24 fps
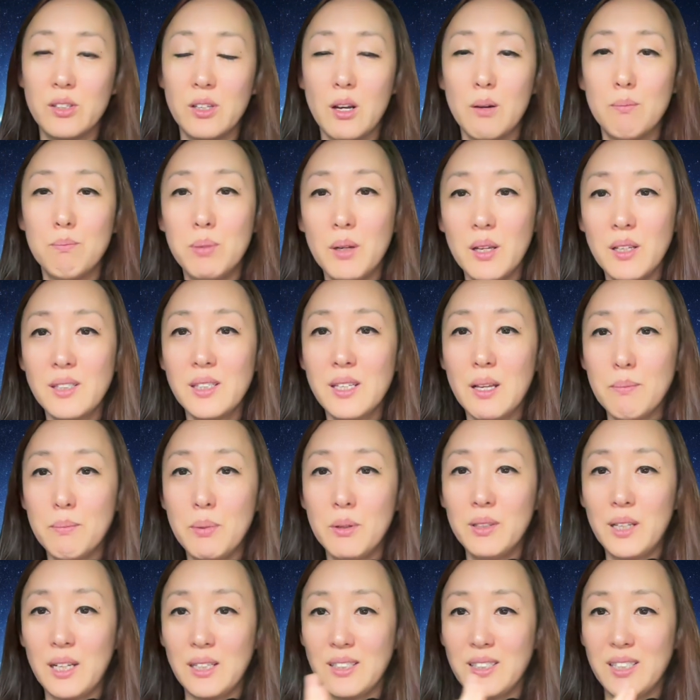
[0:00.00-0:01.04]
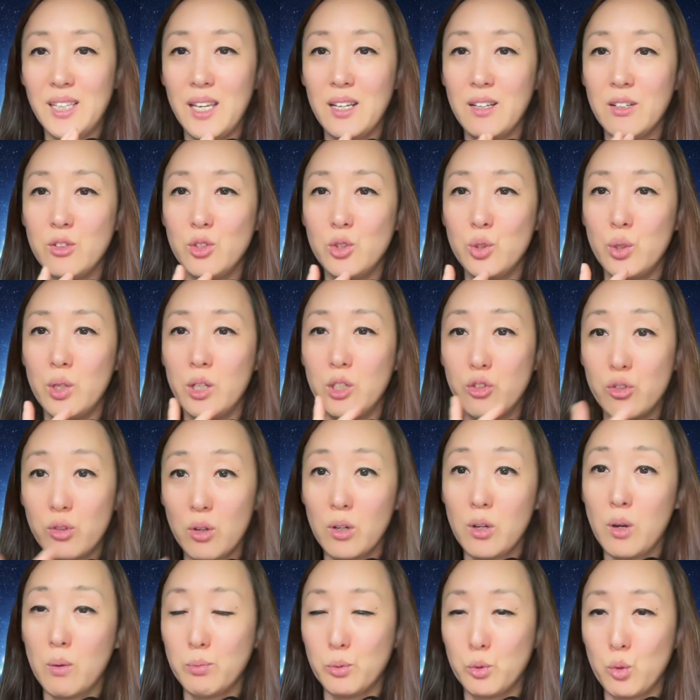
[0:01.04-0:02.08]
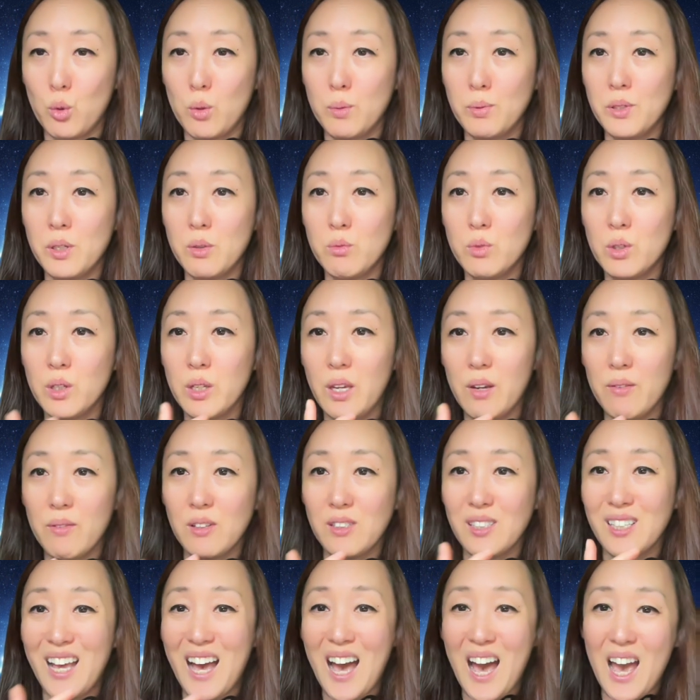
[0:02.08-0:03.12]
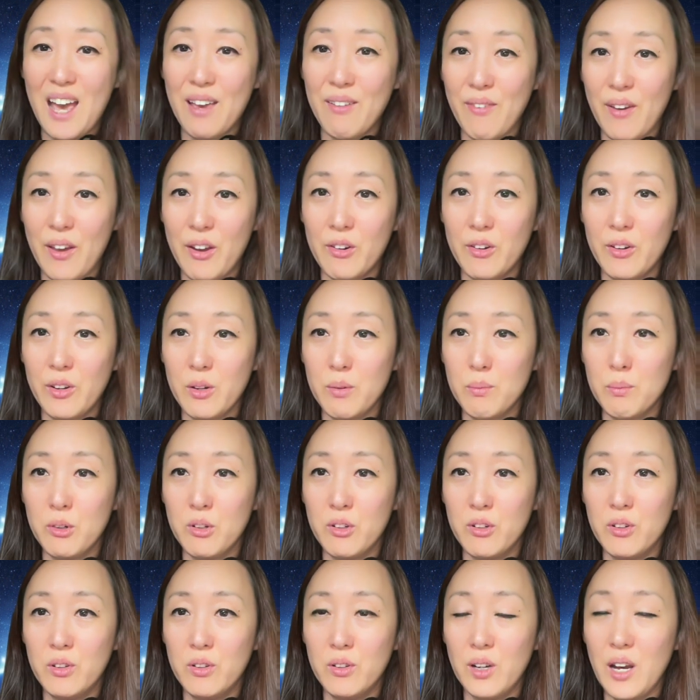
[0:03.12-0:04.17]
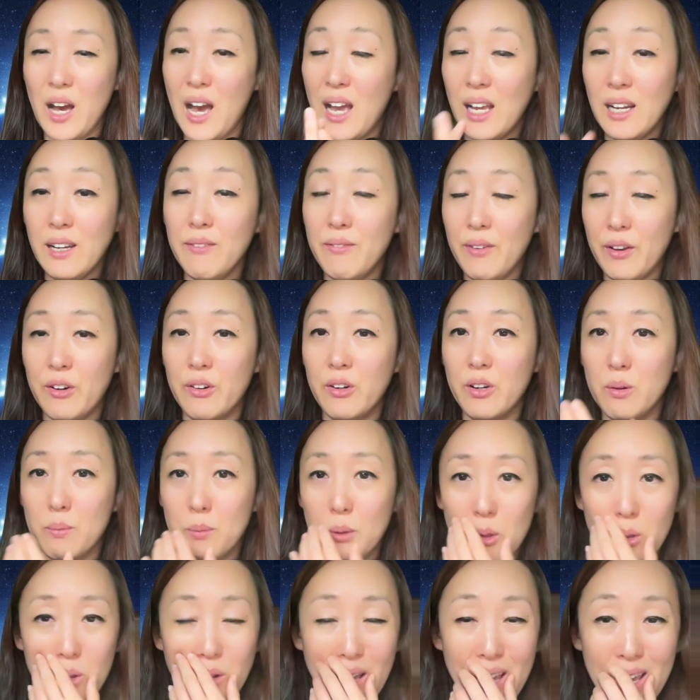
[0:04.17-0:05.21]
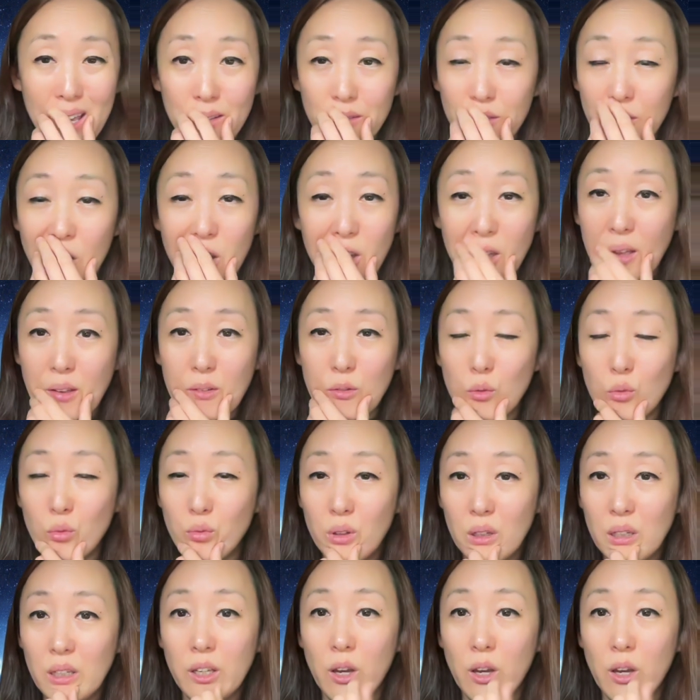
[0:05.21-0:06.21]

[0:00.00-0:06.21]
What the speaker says: A blood sample that's taken during drug absorption will give us highly variable, and really